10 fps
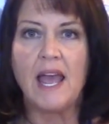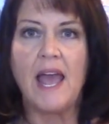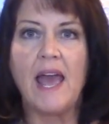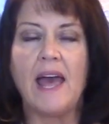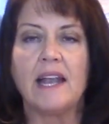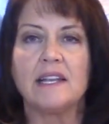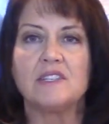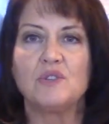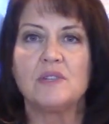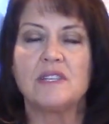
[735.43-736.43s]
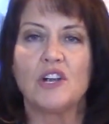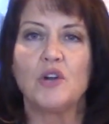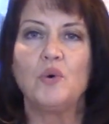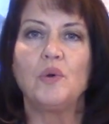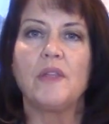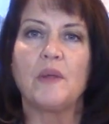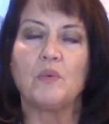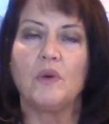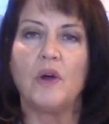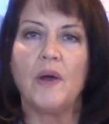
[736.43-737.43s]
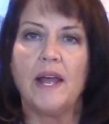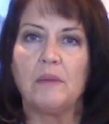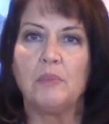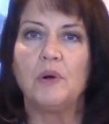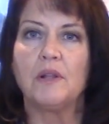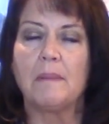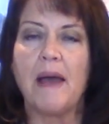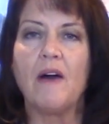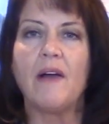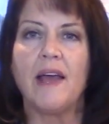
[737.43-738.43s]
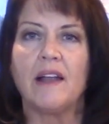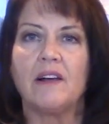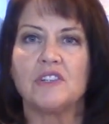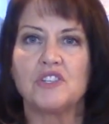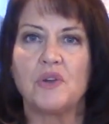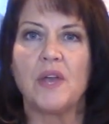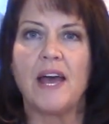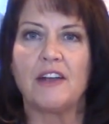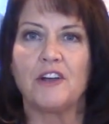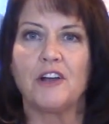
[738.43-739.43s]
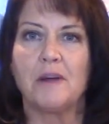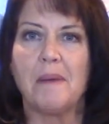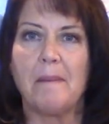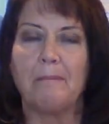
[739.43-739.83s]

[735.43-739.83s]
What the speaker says: and as soon as they're cool, then we'll go ahead and pull them out and I'll show you how to cook them up. The